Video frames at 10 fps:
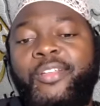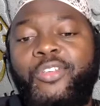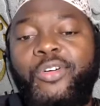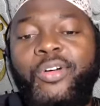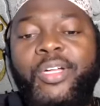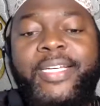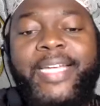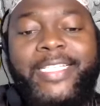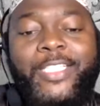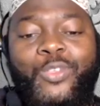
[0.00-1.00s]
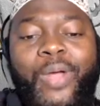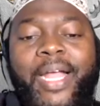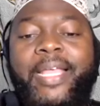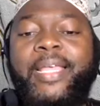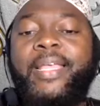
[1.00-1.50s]
So that is
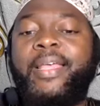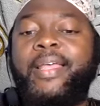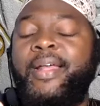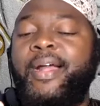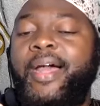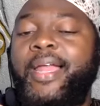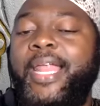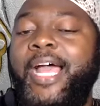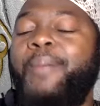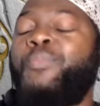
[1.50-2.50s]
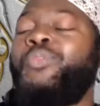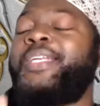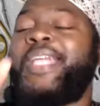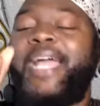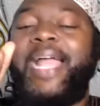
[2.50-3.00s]
why la
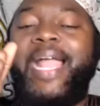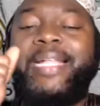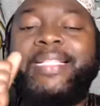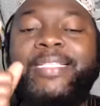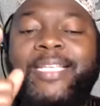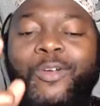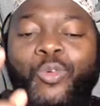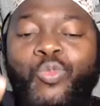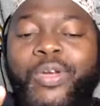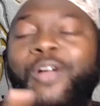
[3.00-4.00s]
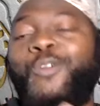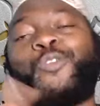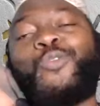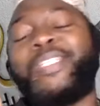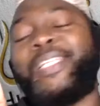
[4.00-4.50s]
budda an takuna
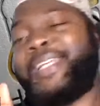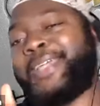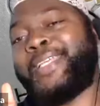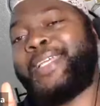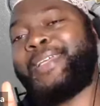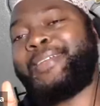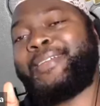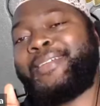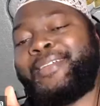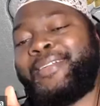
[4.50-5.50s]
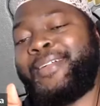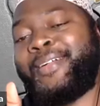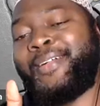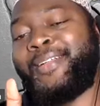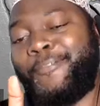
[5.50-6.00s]
qudwatan hasana.
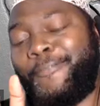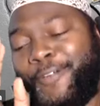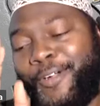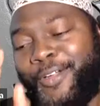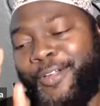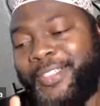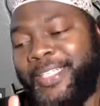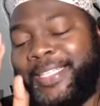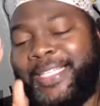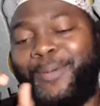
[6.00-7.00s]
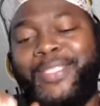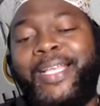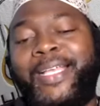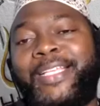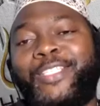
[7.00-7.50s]
The first thing that I will
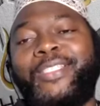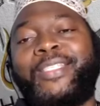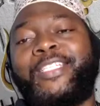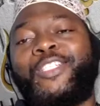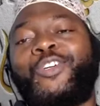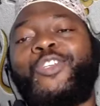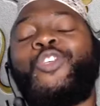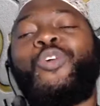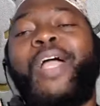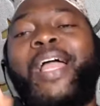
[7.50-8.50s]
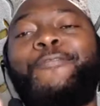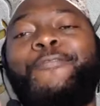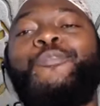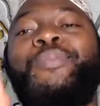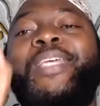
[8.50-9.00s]
say here is that, you know, you
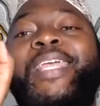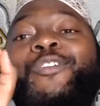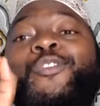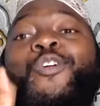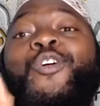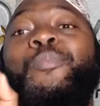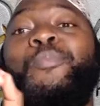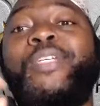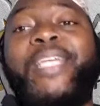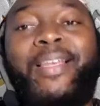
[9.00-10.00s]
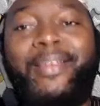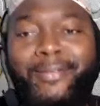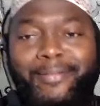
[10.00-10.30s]
have to be a role model.